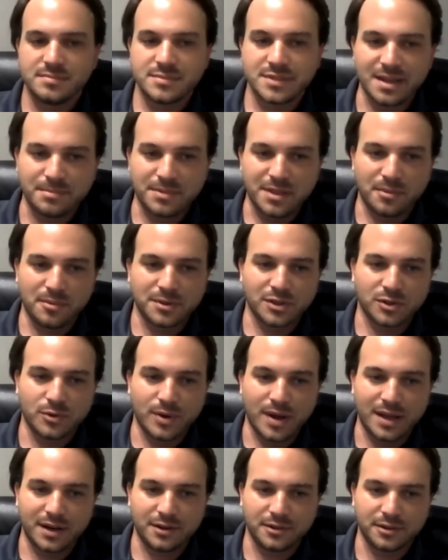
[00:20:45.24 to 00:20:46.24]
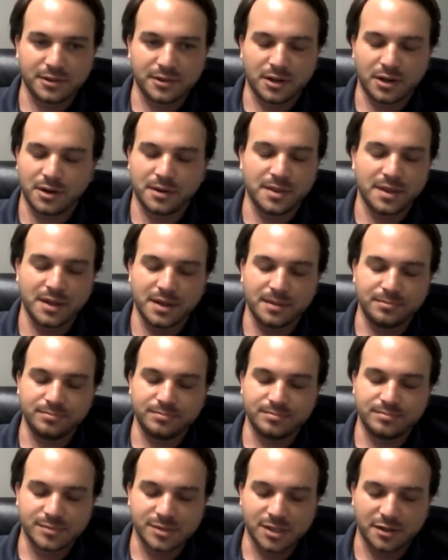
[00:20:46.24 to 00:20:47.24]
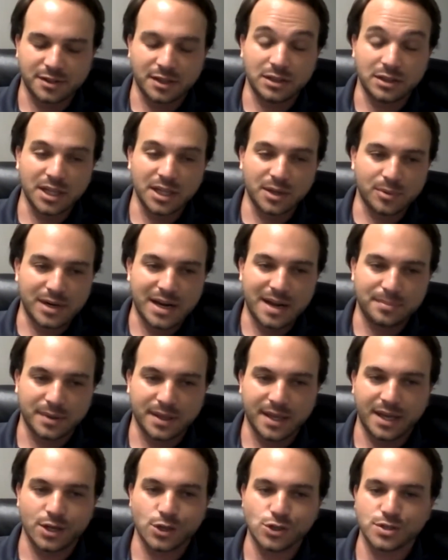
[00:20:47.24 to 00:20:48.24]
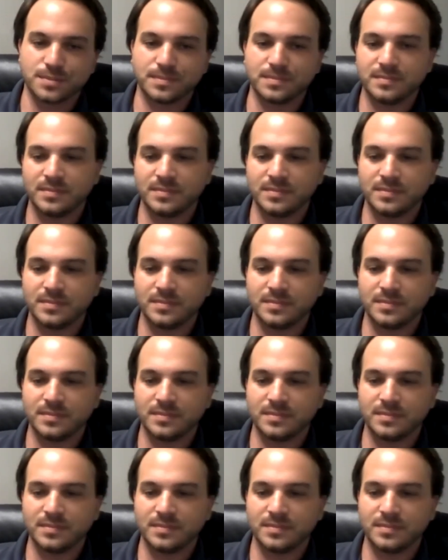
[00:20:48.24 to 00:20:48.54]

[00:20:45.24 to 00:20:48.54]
Same thing with the granular, or the liquid application.